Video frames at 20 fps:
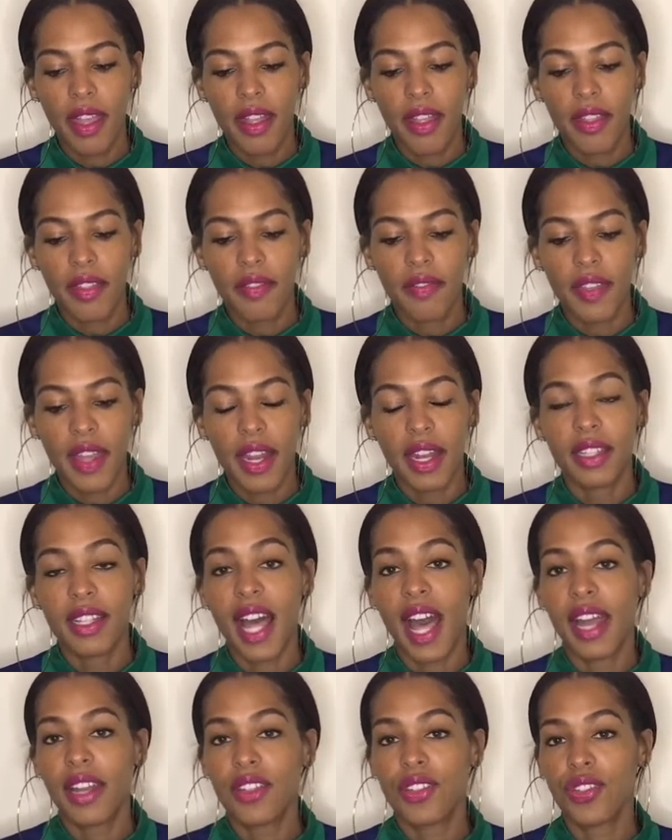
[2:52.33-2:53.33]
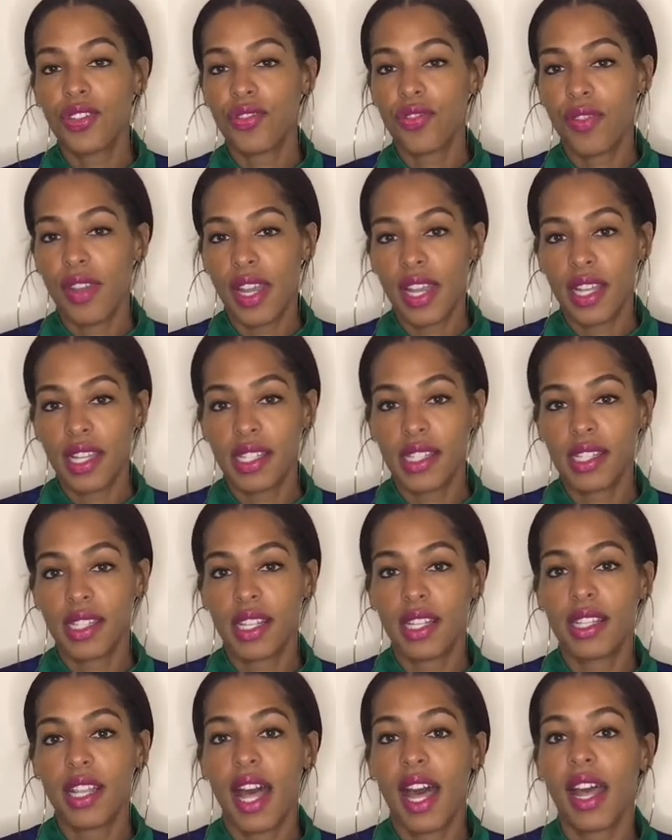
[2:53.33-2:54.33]
that a lot of stress, a
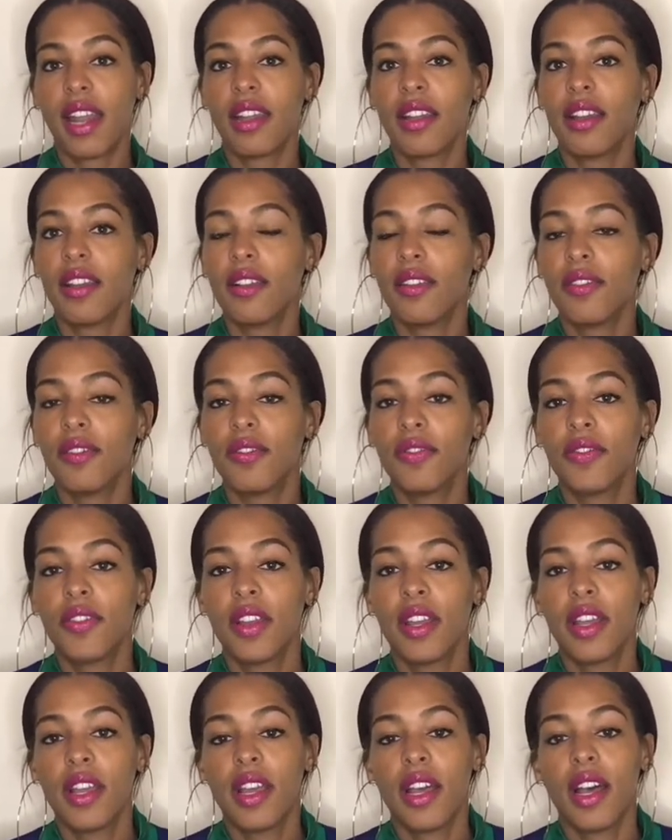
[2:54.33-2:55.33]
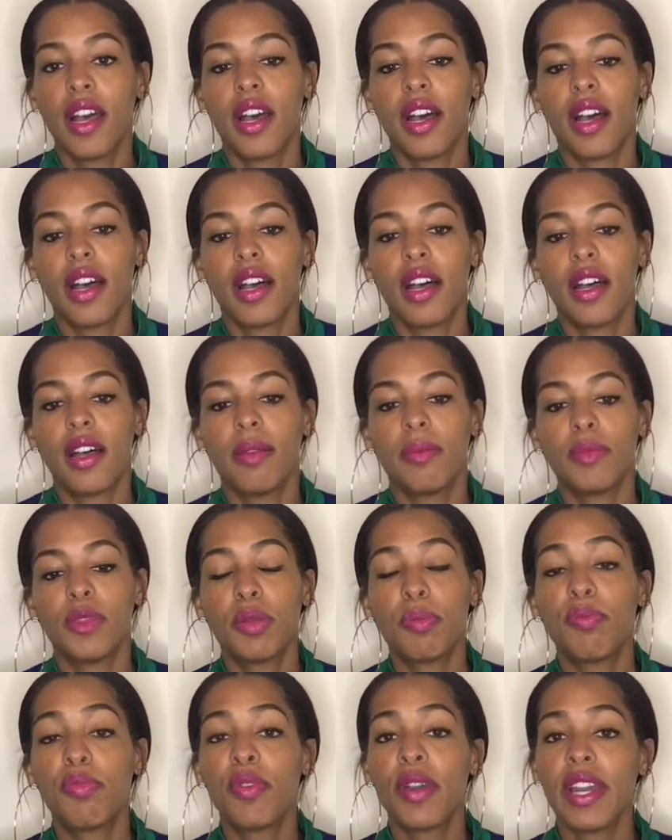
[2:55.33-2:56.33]
lot of
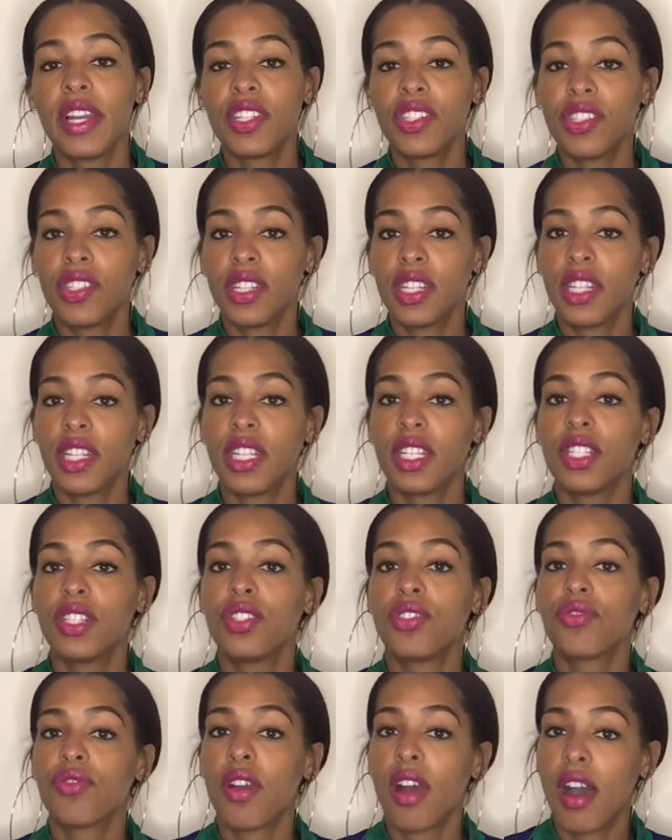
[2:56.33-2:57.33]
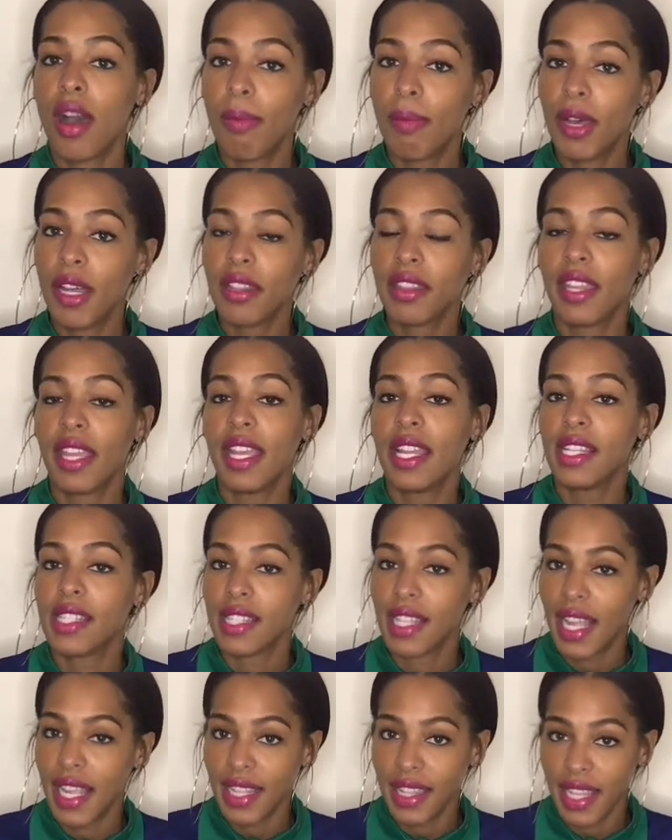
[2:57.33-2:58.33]
depression, trauma, things
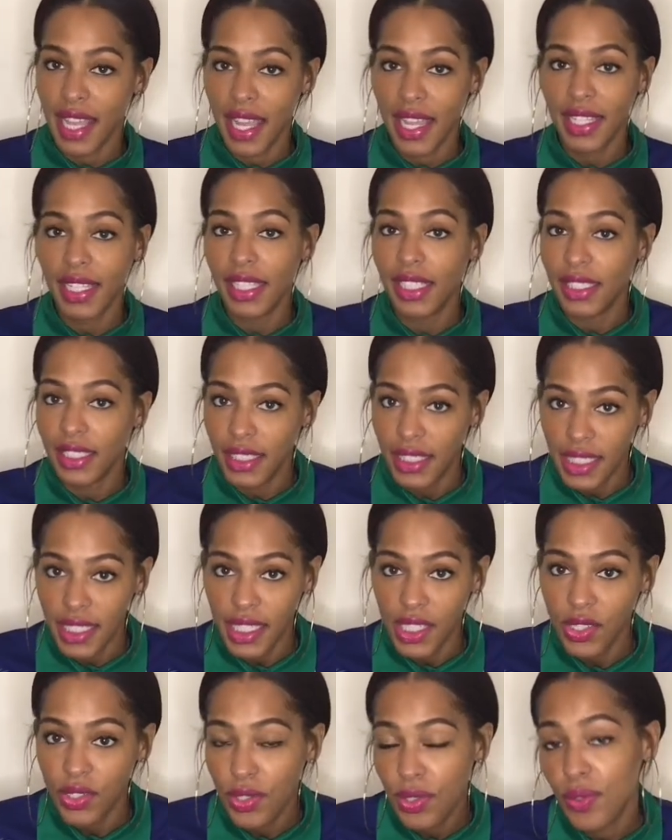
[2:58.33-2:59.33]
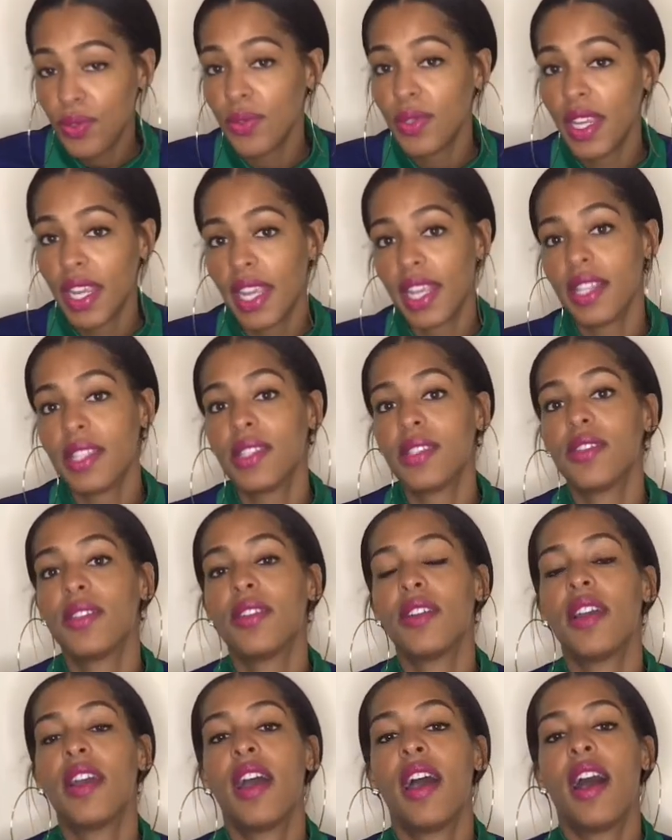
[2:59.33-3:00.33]
like that can lead to cancer.
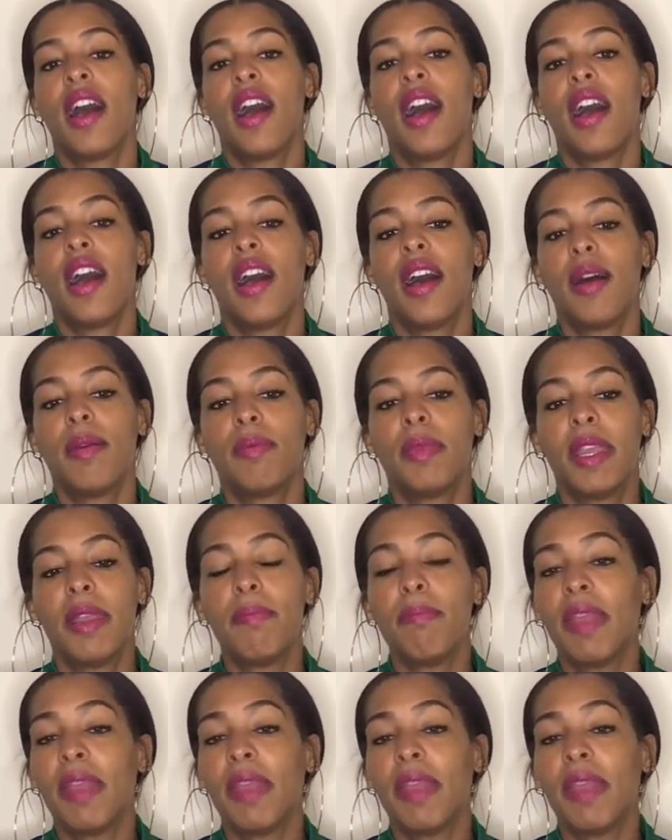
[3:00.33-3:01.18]
It may